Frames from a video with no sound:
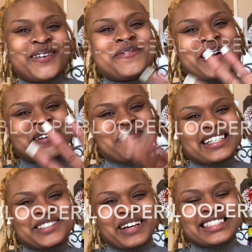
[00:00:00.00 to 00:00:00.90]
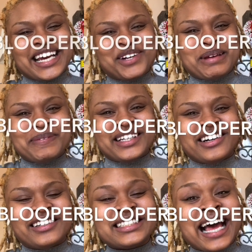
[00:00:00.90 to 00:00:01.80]
Welcome back to my channel, baby
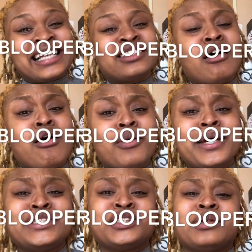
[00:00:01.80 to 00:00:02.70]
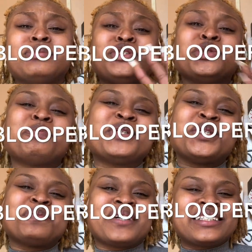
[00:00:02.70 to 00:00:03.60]
dolls. As always, you know I'm super
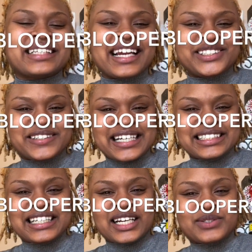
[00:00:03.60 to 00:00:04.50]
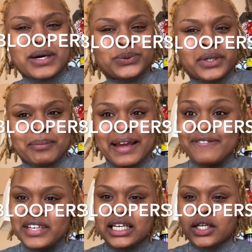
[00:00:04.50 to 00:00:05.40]
duper excited you guys decided to watch one of my
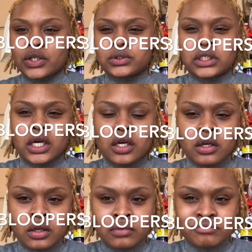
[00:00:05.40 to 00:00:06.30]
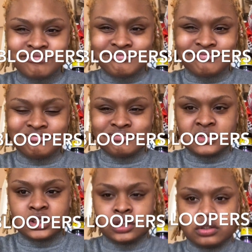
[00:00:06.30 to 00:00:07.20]
videos.
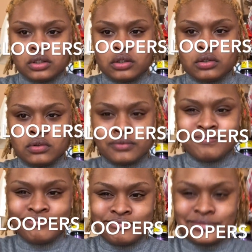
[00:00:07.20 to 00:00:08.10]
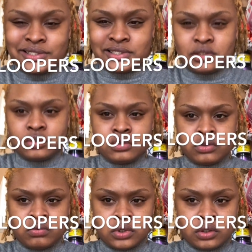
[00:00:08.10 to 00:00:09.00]
Like that. It's just
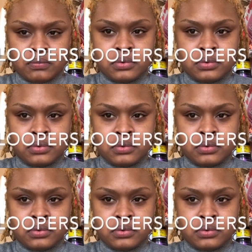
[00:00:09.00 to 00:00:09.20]
too up.